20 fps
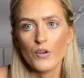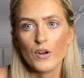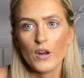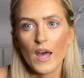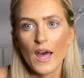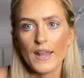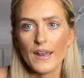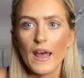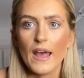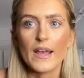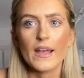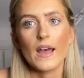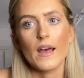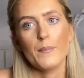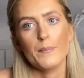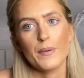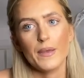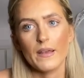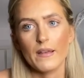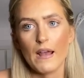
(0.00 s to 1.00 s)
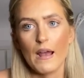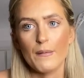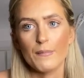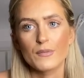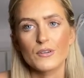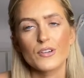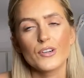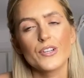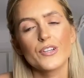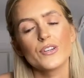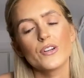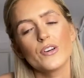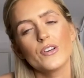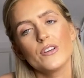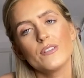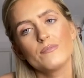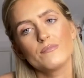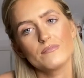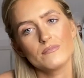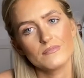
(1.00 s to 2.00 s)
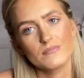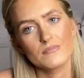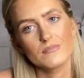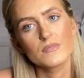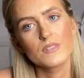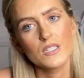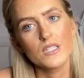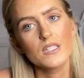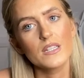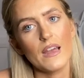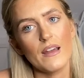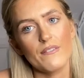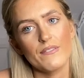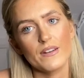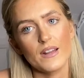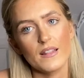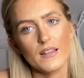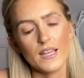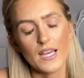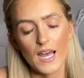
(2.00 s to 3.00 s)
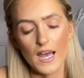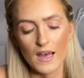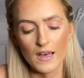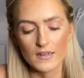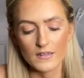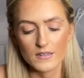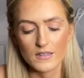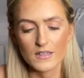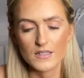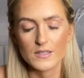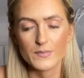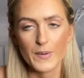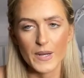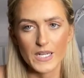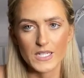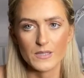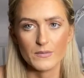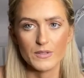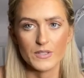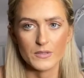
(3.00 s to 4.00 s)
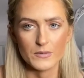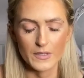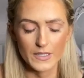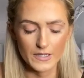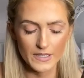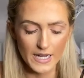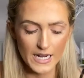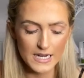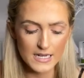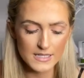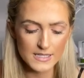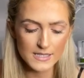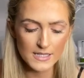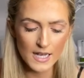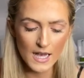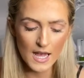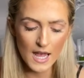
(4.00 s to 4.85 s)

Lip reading: and I can't be a cabin crew. Now, you definitely can, especially when you're wearing heels.